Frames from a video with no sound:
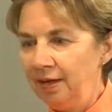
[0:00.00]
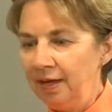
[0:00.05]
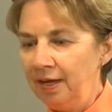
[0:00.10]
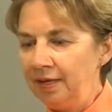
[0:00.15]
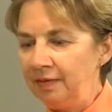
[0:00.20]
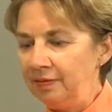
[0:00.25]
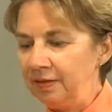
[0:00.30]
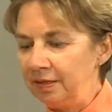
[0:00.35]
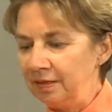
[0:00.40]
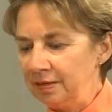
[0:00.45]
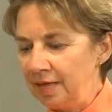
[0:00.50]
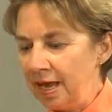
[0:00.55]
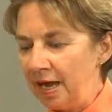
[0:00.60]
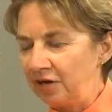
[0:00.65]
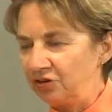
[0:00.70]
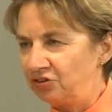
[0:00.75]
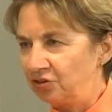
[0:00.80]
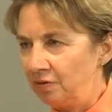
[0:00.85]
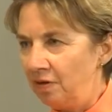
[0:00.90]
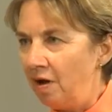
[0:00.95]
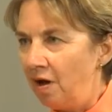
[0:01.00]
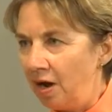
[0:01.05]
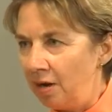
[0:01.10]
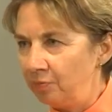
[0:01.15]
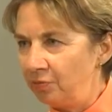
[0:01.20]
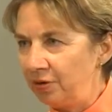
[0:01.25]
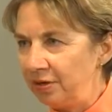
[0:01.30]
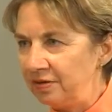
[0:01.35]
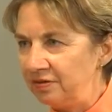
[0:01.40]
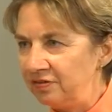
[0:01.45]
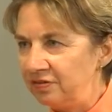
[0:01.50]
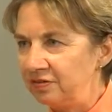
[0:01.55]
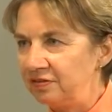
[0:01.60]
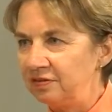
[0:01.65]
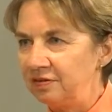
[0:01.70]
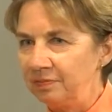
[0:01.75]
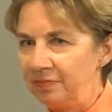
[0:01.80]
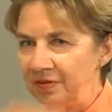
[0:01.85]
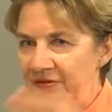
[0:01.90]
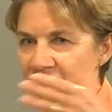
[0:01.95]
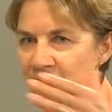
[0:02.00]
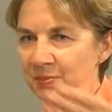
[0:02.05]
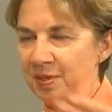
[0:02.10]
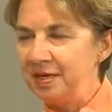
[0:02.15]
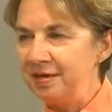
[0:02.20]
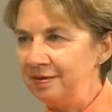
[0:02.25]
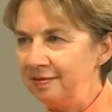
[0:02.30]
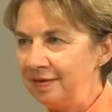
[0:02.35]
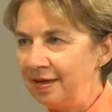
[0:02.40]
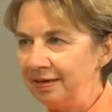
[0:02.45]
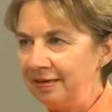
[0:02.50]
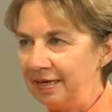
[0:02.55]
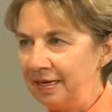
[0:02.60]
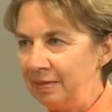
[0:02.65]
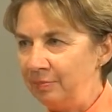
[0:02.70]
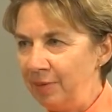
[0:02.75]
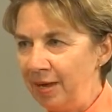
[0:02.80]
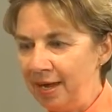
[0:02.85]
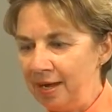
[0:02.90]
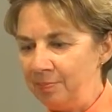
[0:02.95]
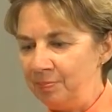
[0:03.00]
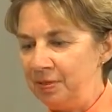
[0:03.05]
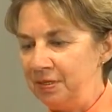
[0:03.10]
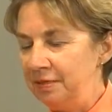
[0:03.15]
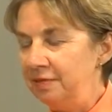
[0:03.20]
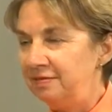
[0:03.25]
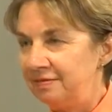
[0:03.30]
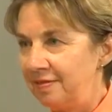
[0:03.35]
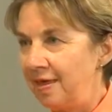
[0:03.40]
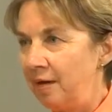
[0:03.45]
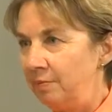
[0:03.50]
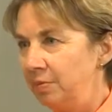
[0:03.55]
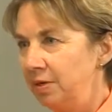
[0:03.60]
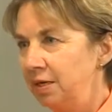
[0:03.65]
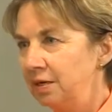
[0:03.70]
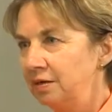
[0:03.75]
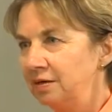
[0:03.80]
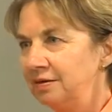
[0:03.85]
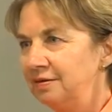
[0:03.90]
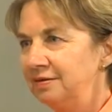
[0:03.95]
and the actual operating system that's making that game happen is that big.